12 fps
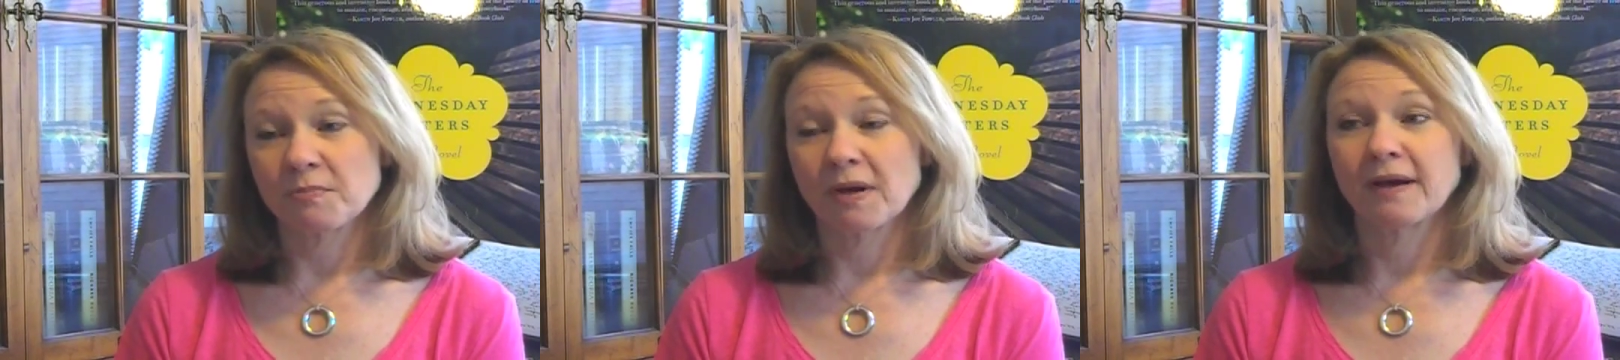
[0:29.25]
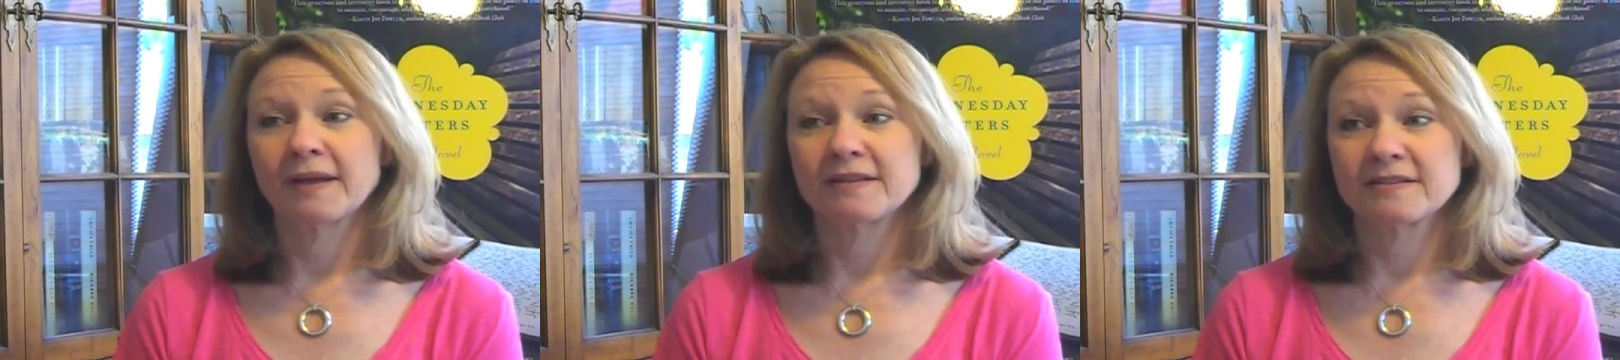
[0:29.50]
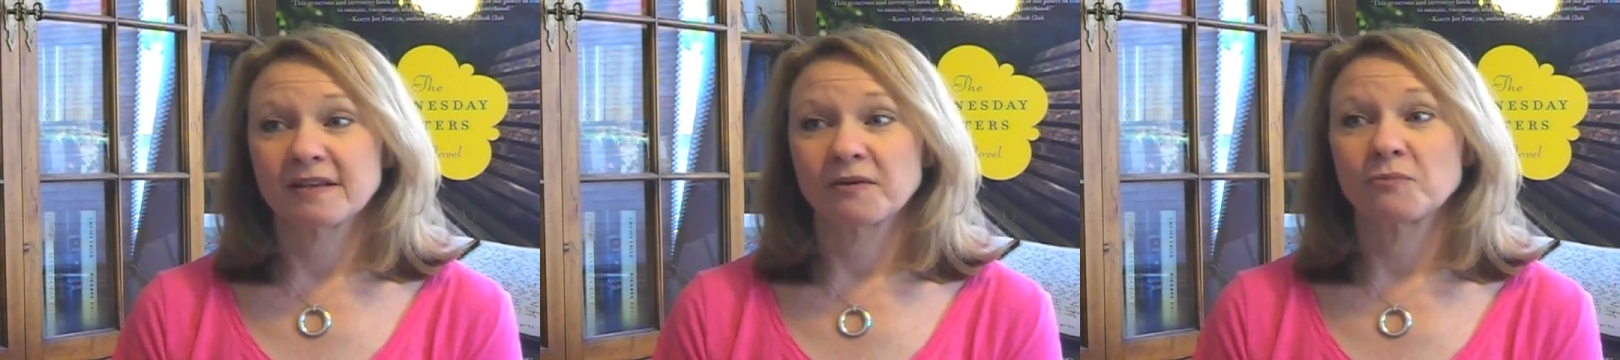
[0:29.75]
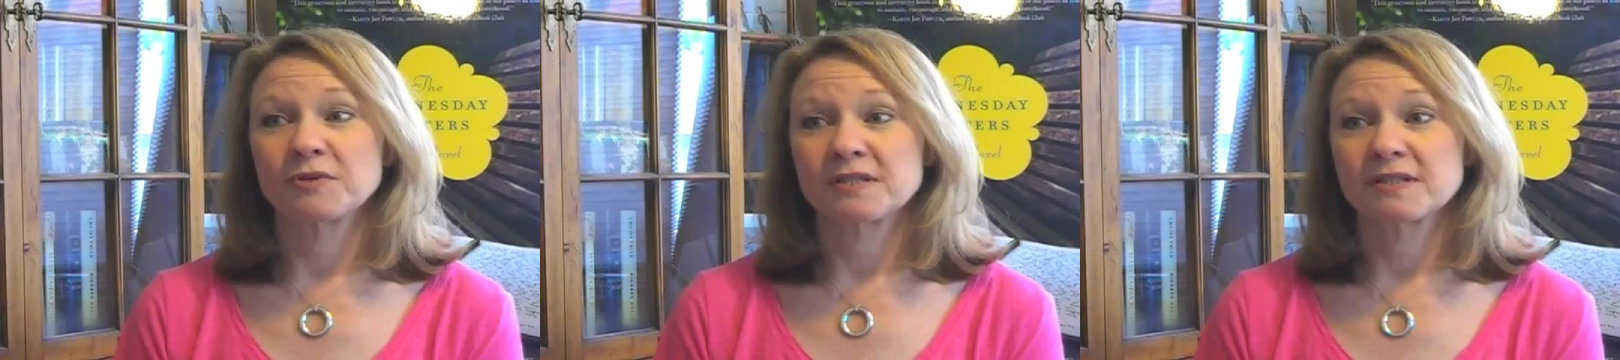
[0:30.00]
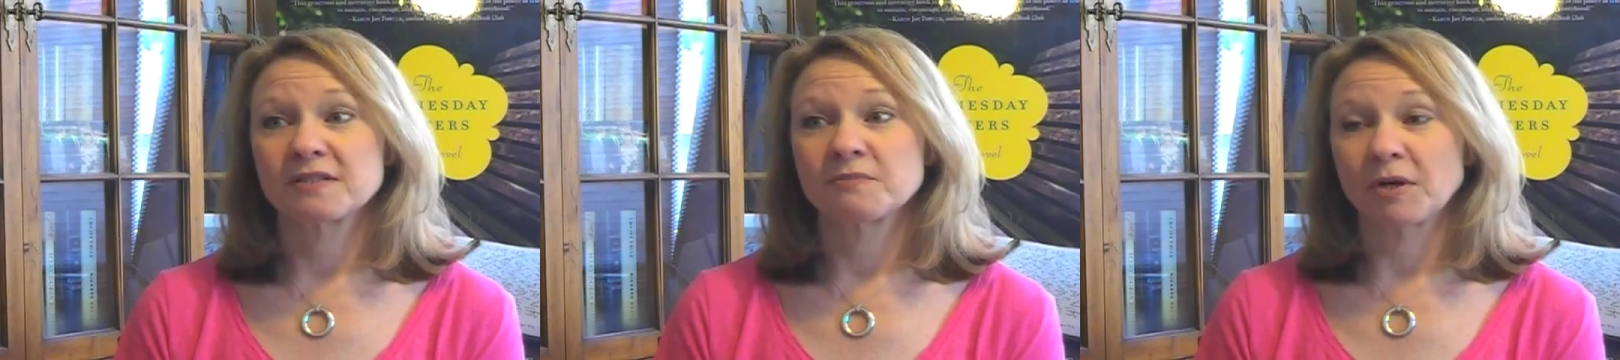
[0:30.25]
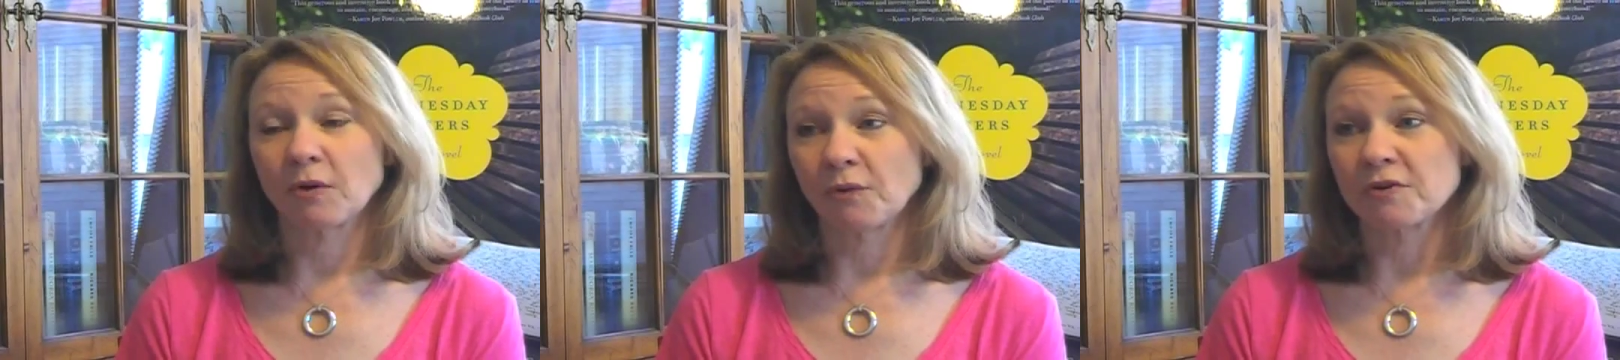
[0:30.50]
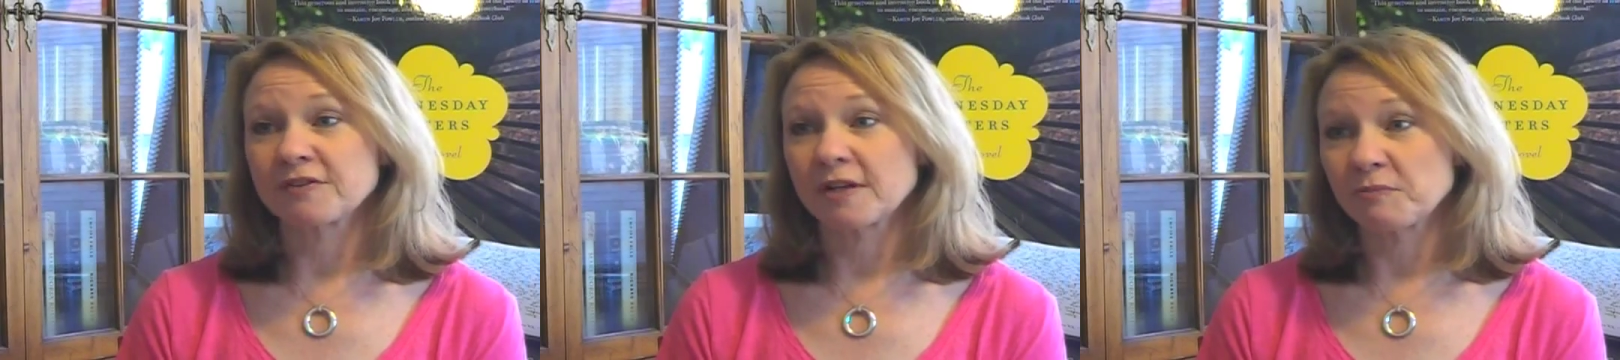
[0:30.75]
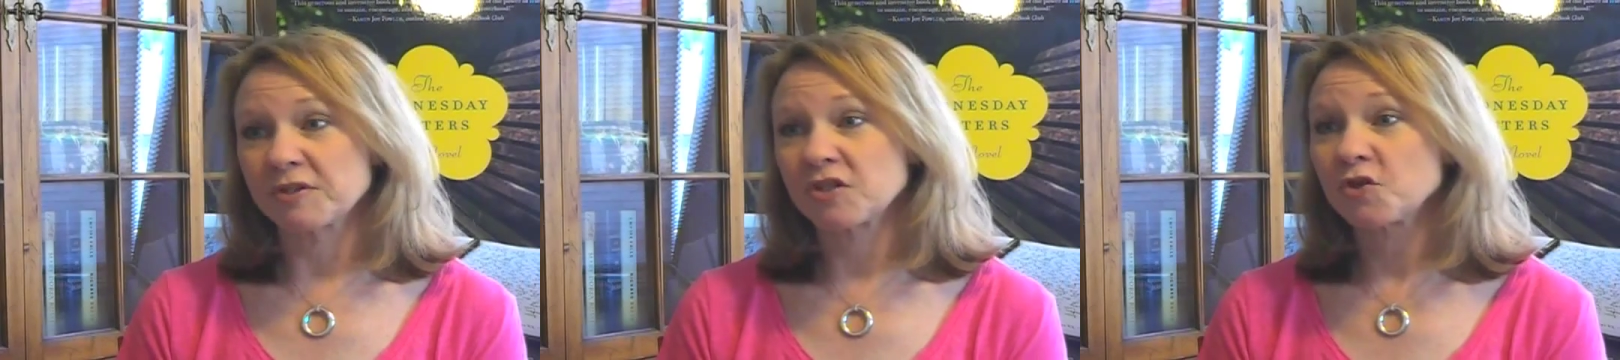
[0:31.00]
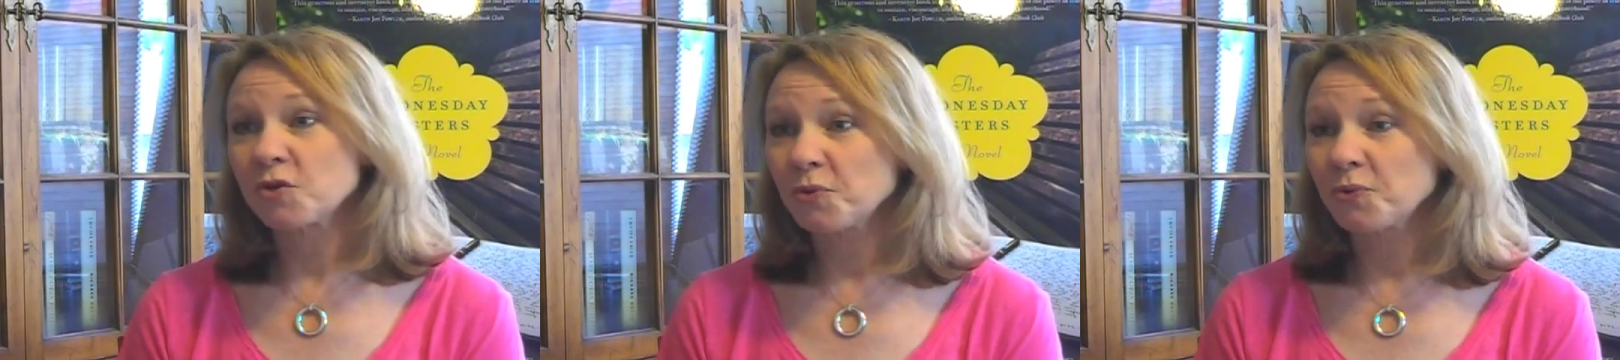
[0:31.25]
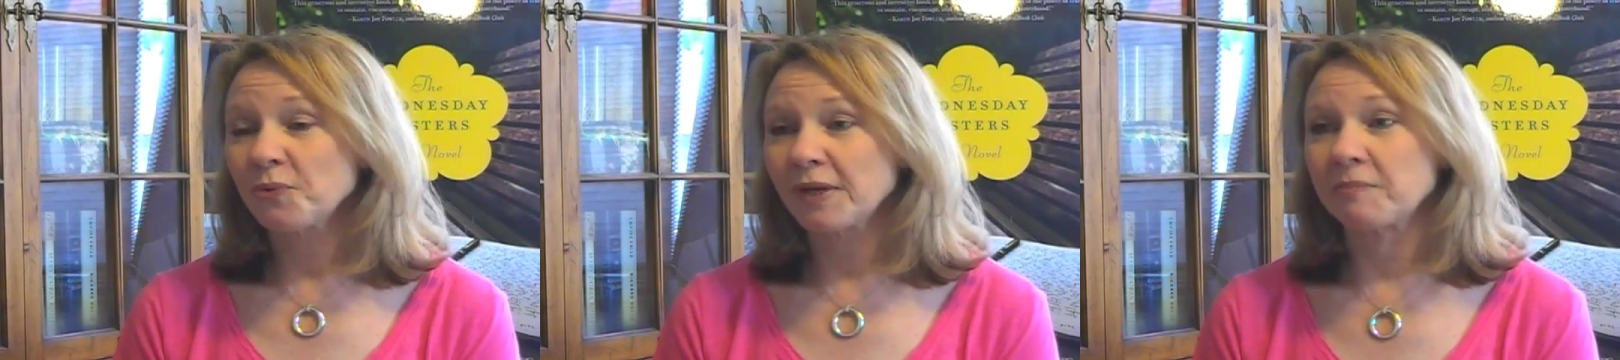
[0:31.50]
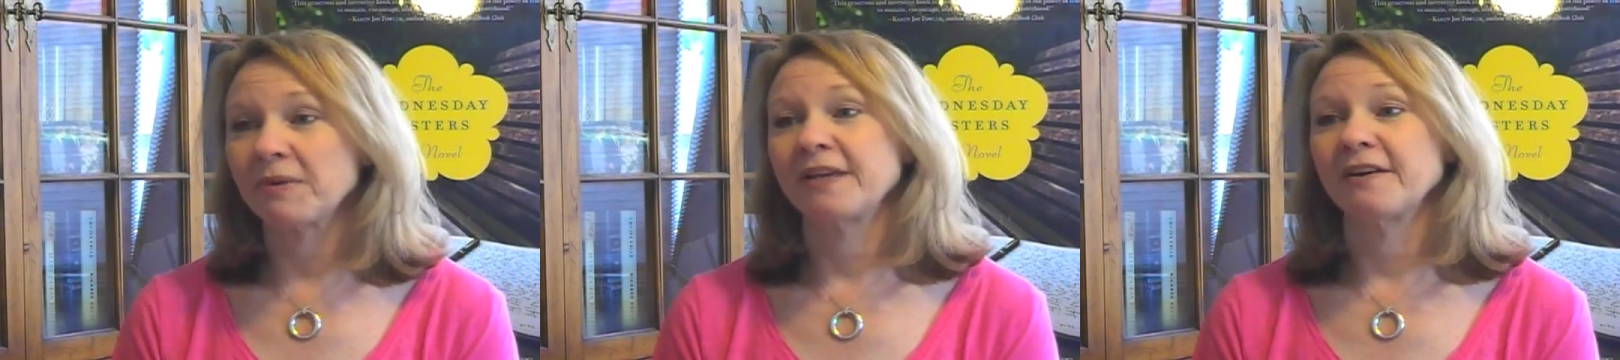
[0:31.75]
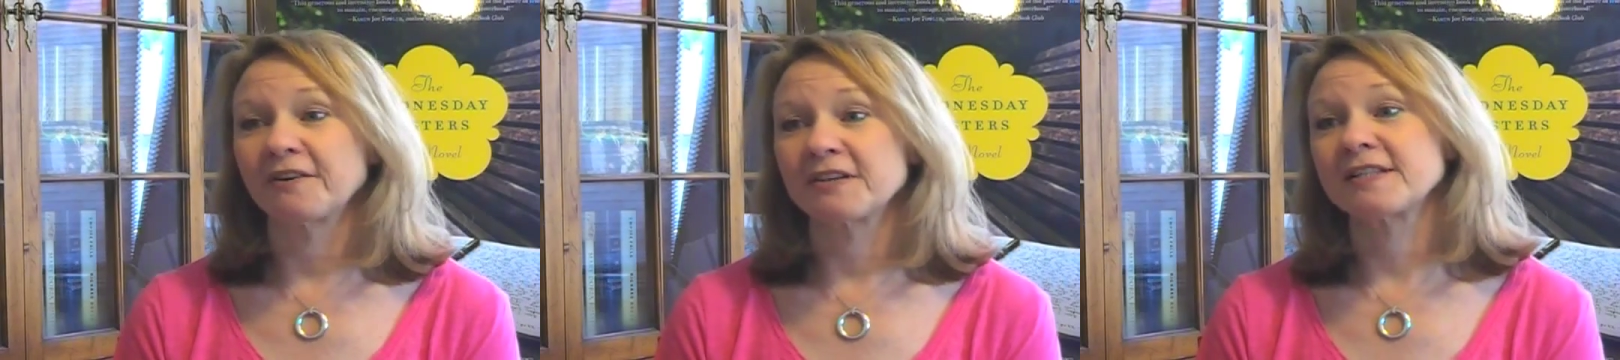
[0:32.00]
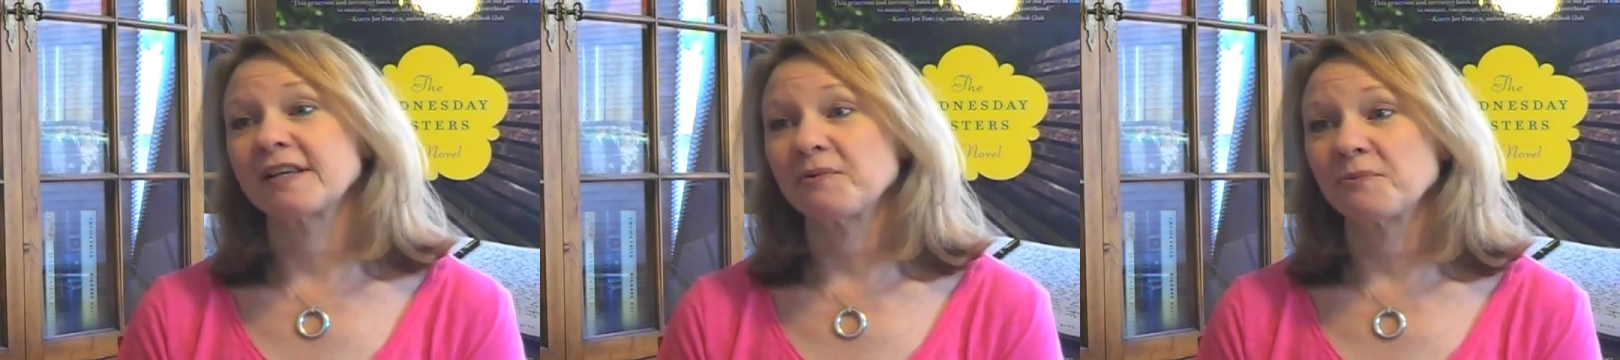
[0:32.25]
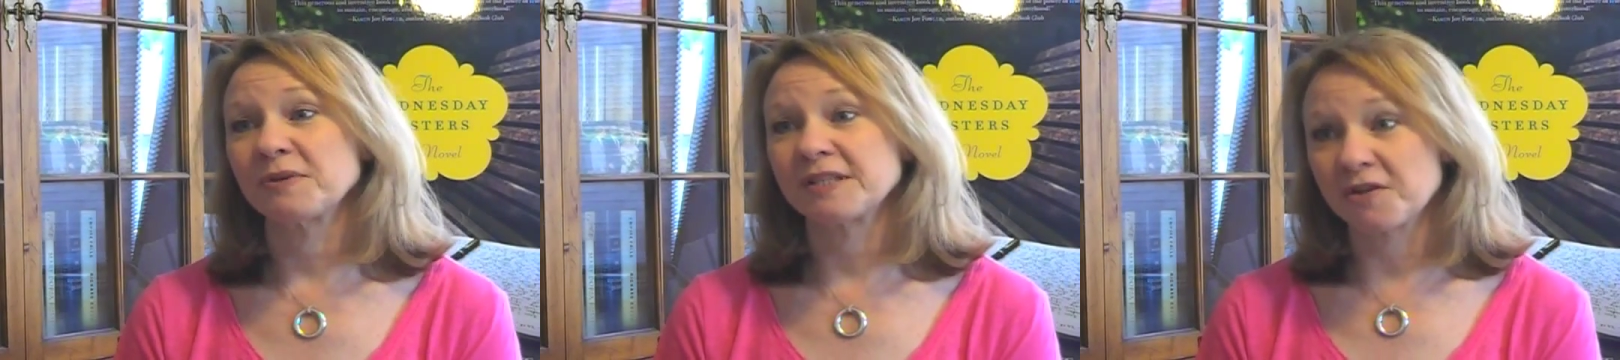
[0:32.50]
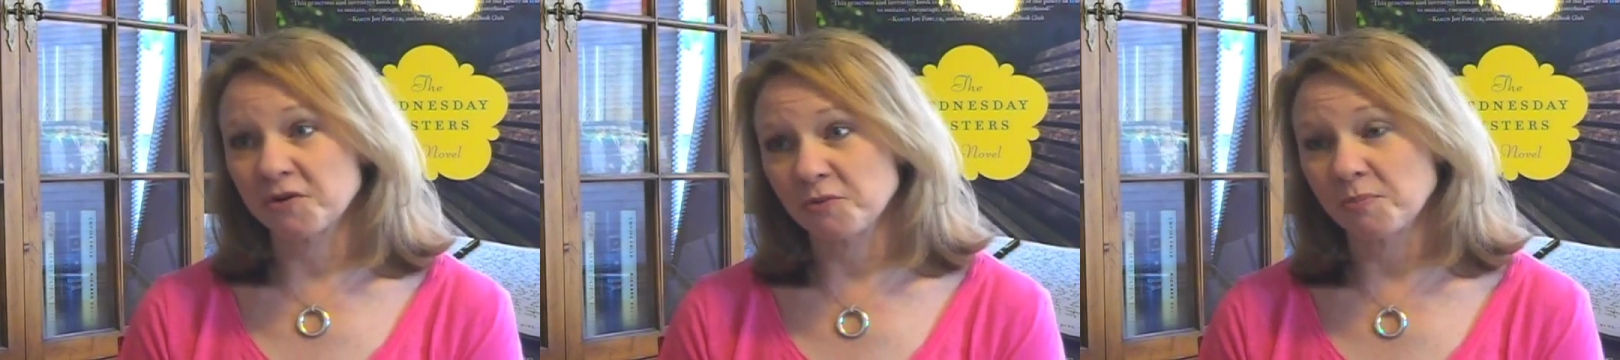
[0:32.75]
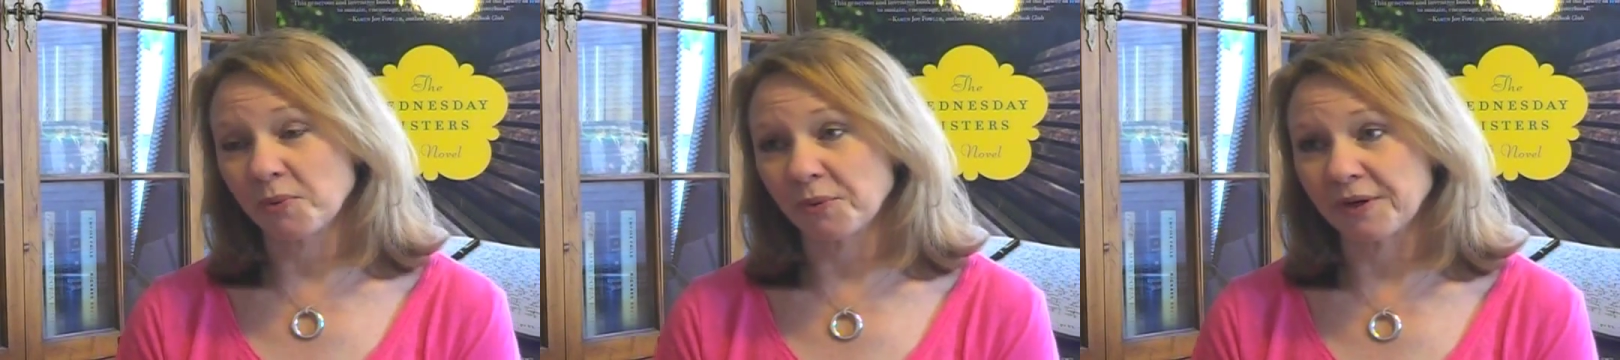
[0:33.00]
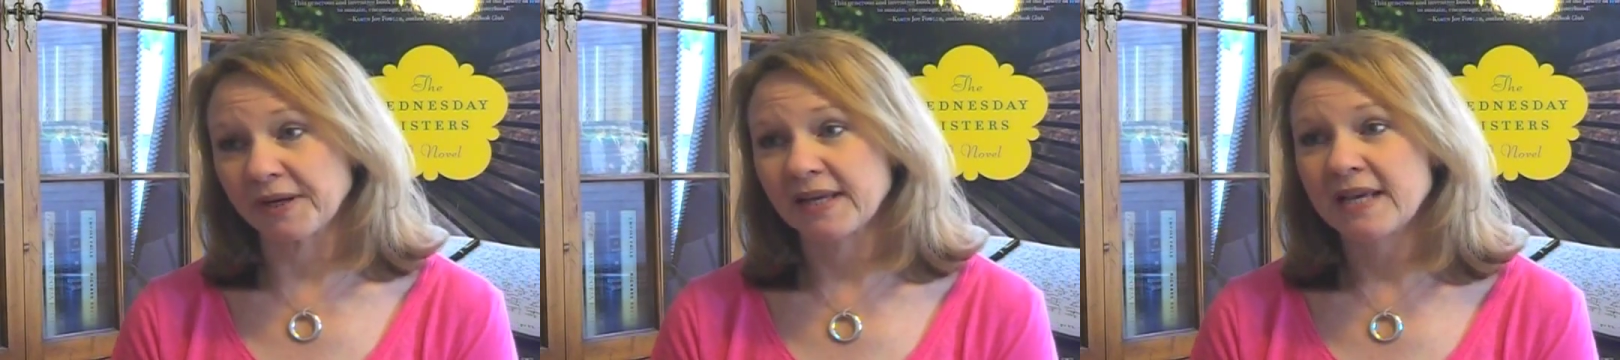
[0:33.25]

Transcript: My son was my older son was two, and my younger son was a newborn.